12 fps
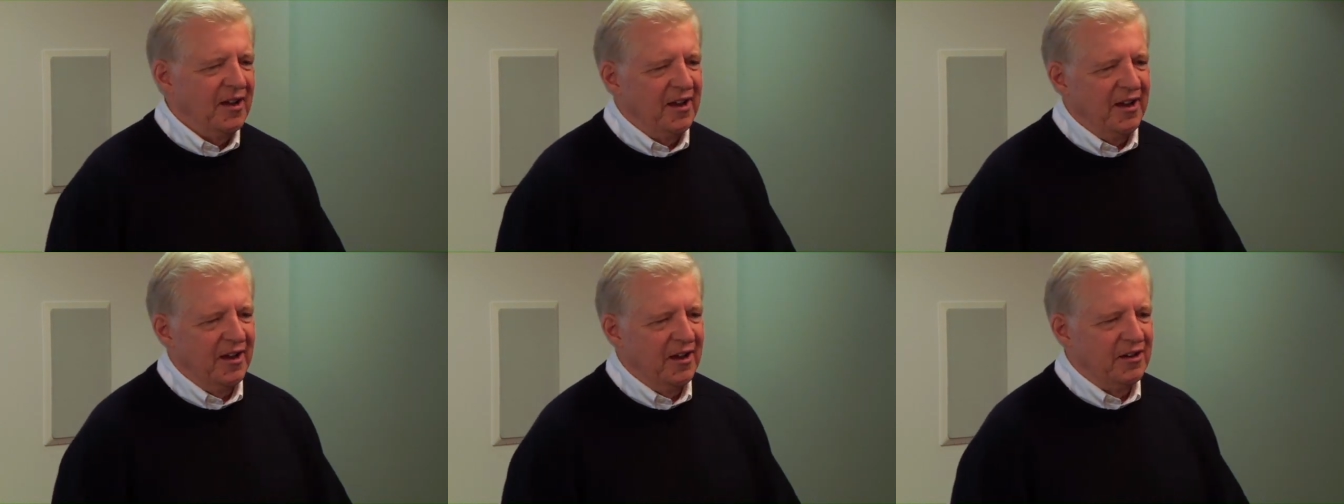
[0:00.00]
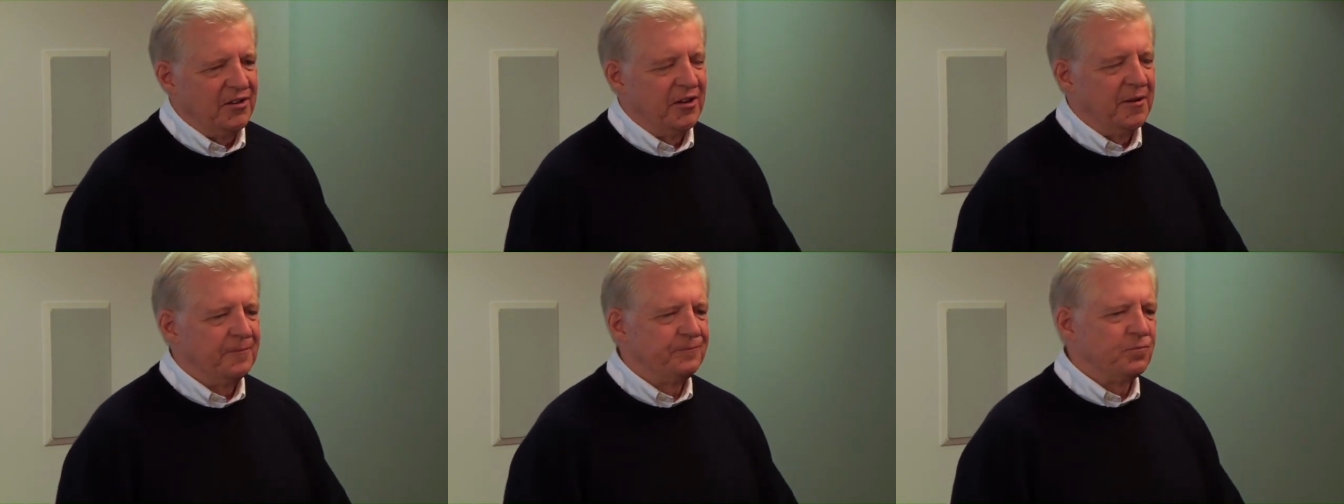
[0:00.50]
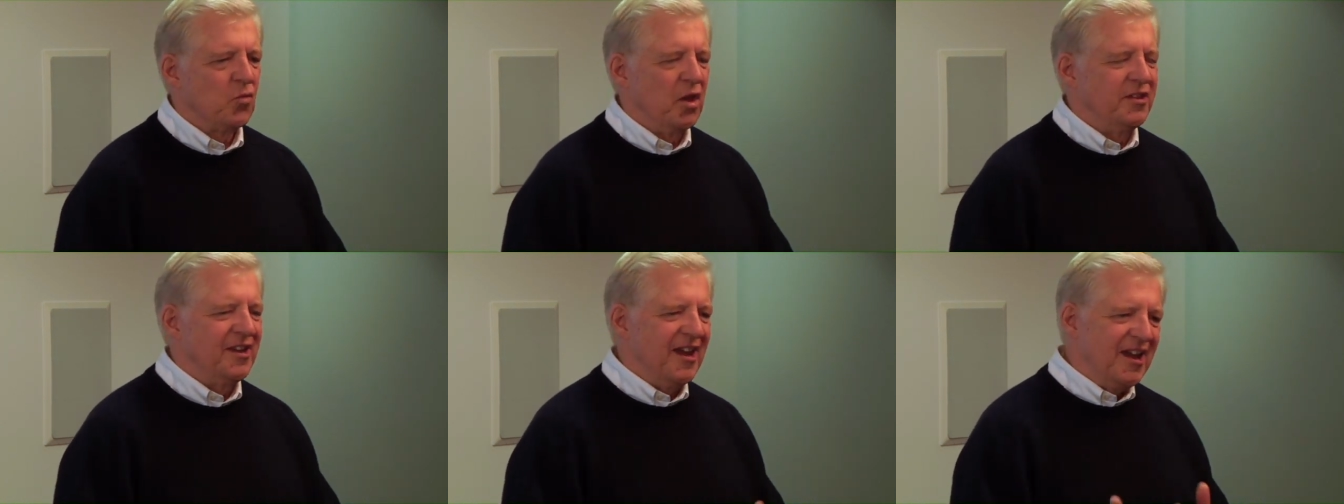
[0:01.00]
And
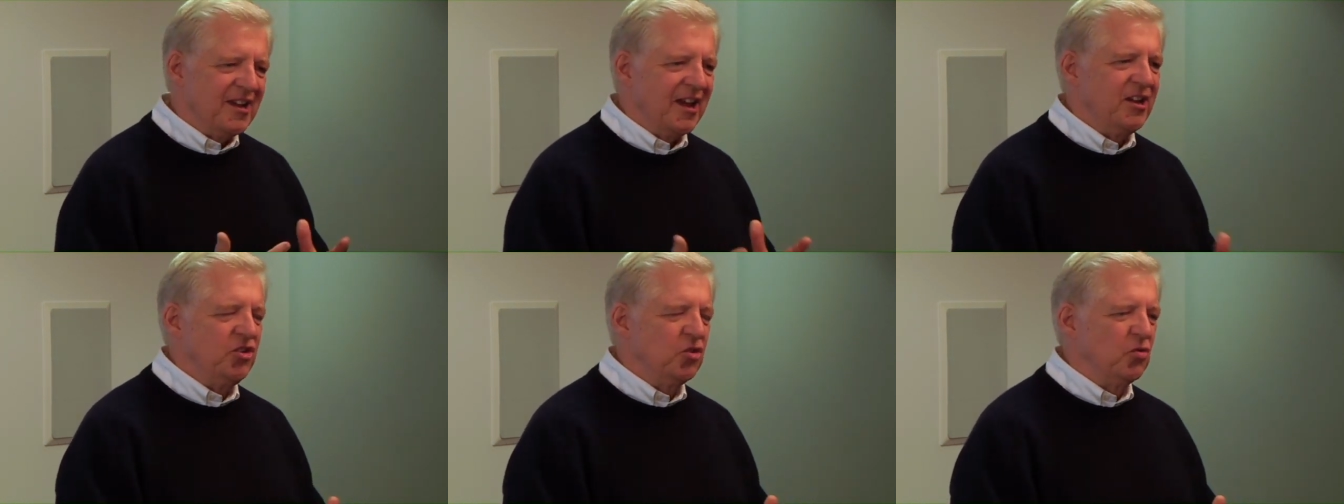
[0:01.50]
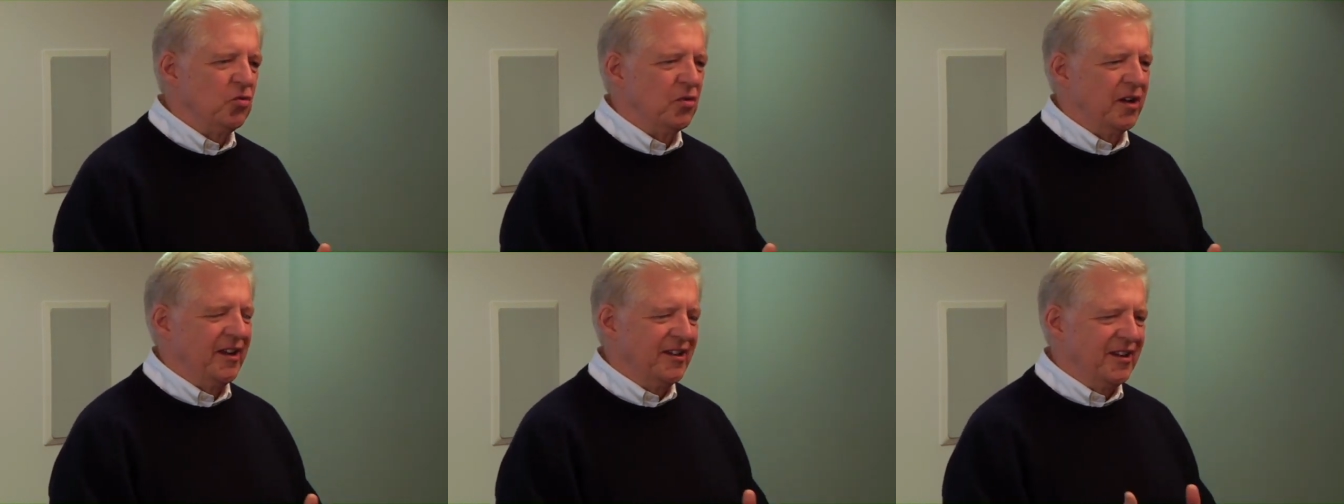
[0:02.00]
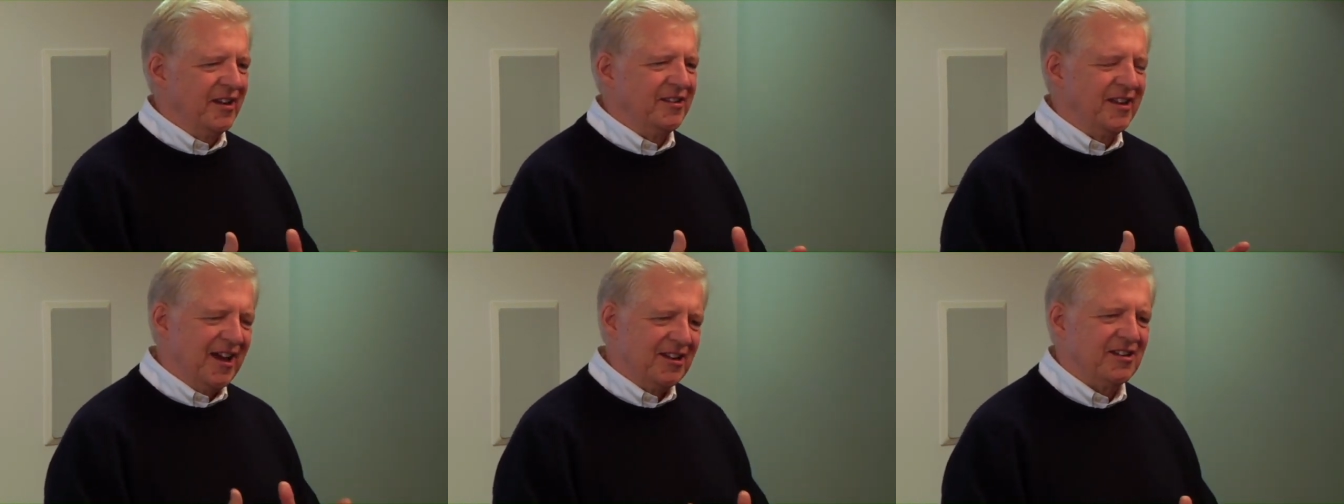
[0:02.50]
the AAU in,
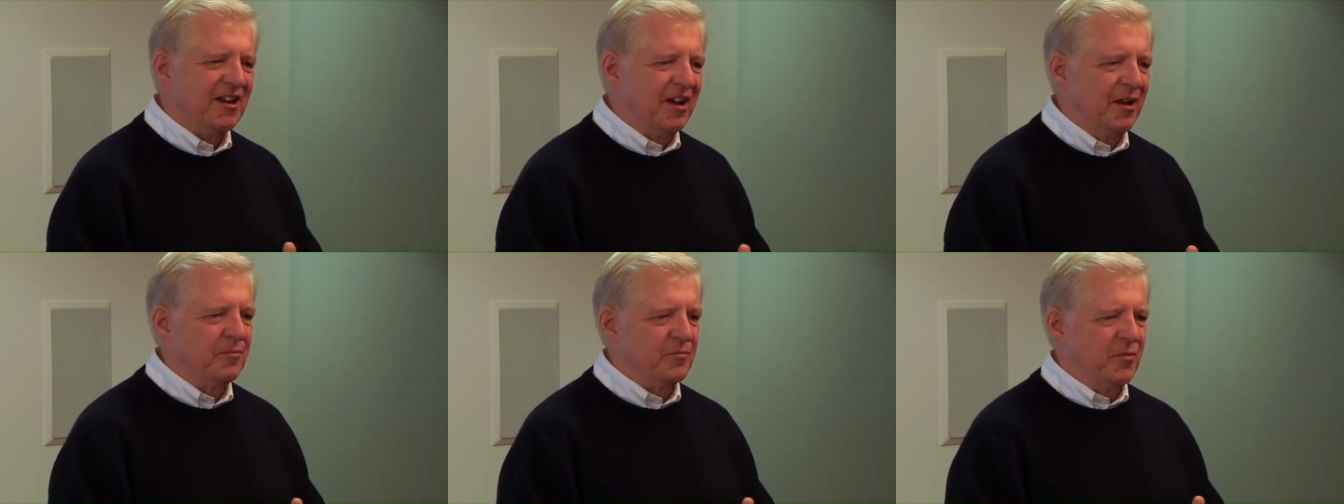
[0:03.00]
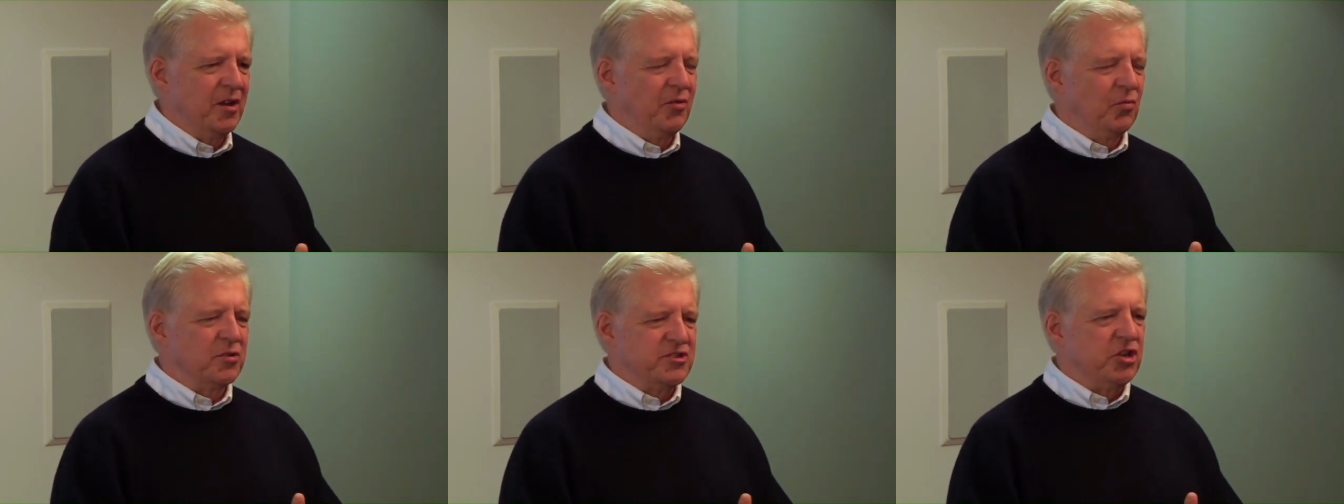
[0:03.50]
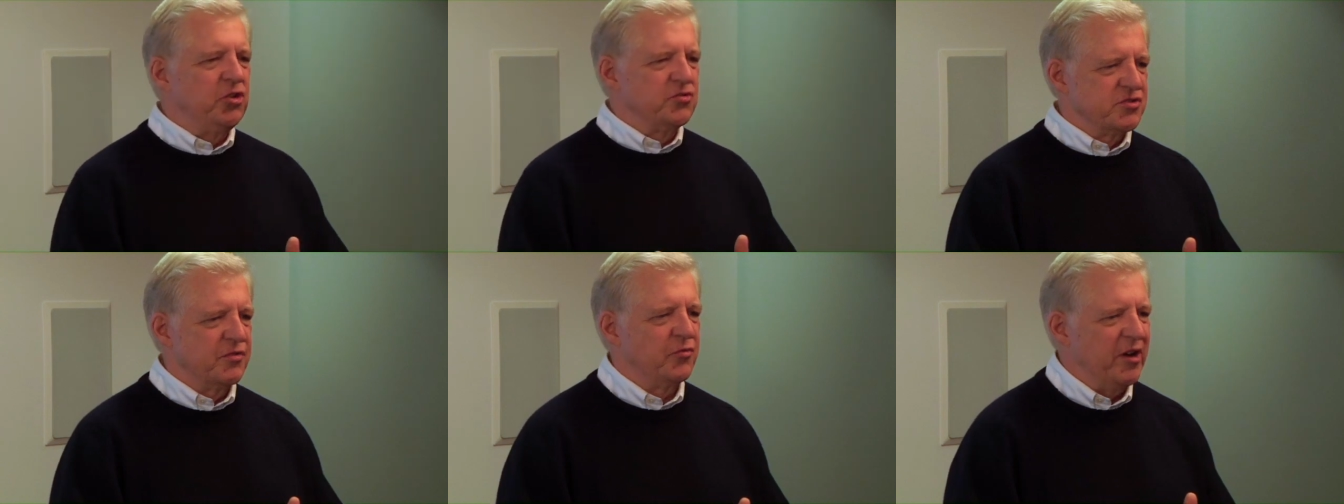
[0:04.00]
in that time was
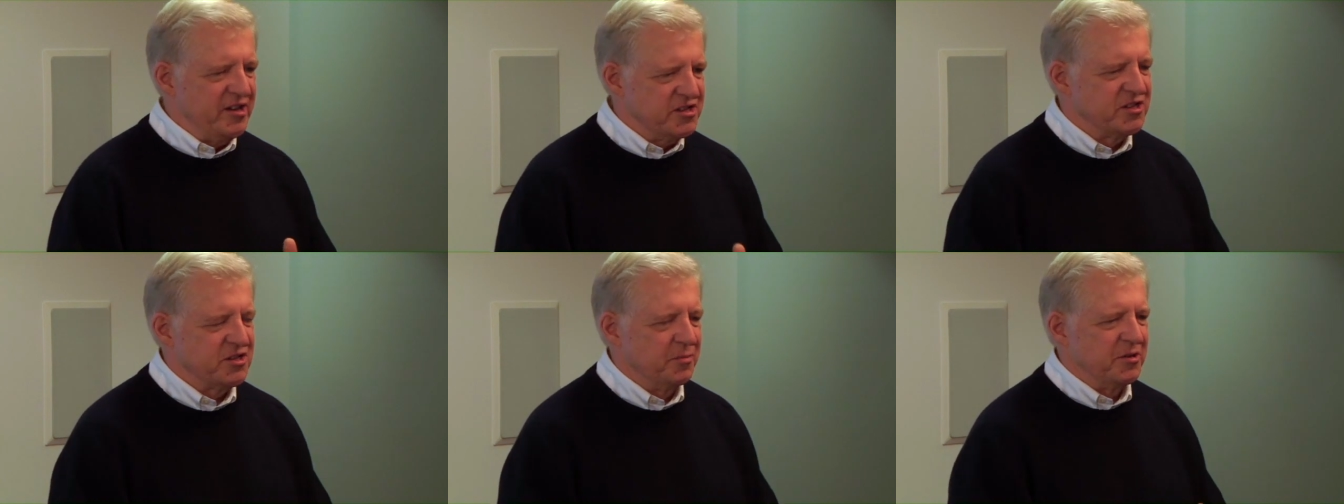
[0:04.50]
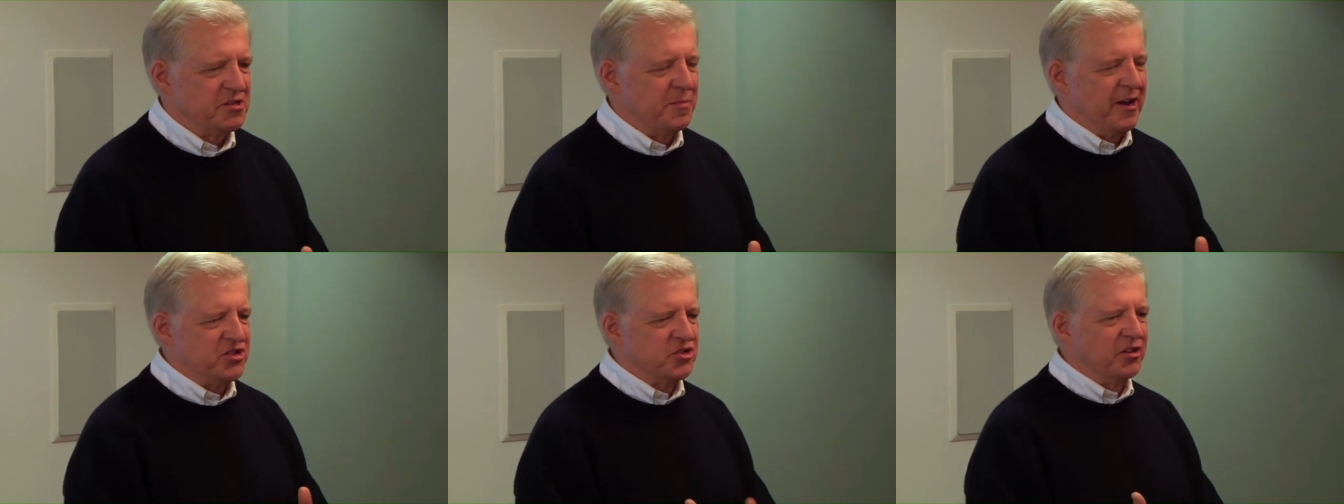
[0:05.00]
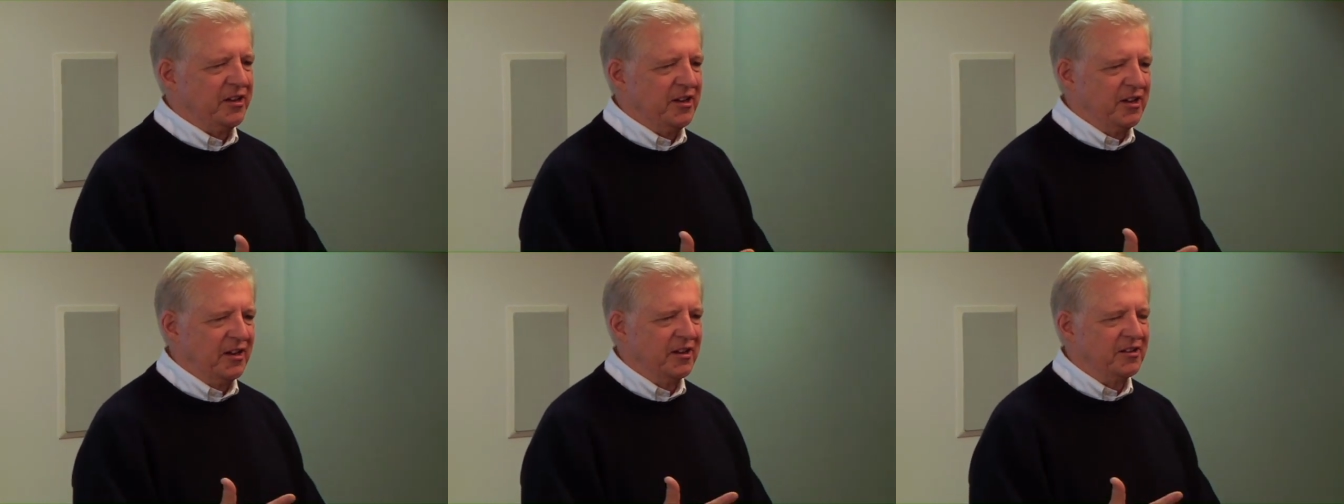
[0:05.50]
accused of racism,
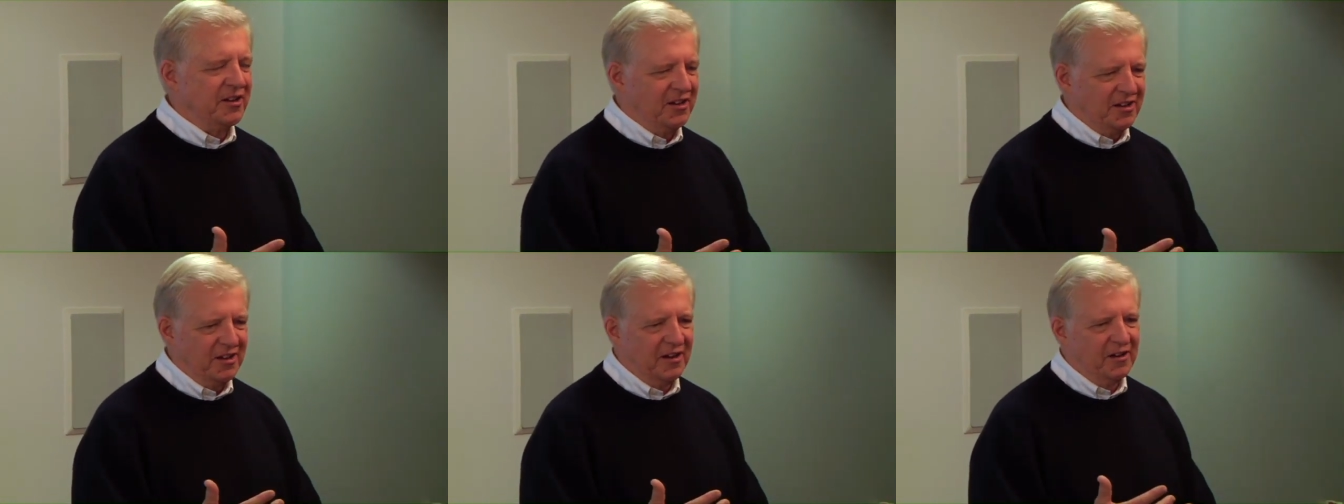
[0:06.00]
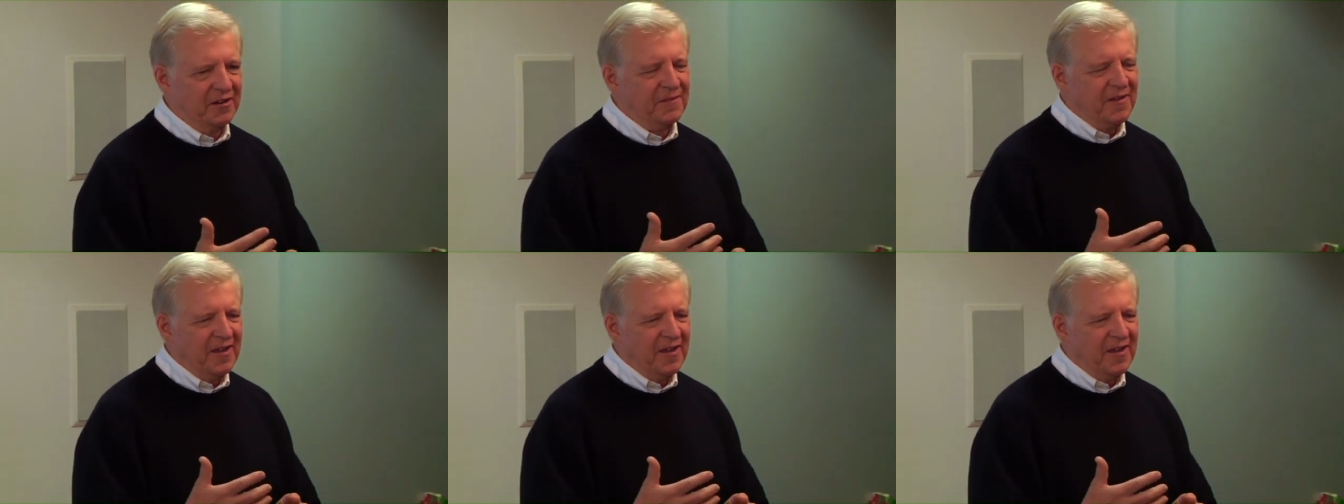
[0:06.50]
especially in the uh,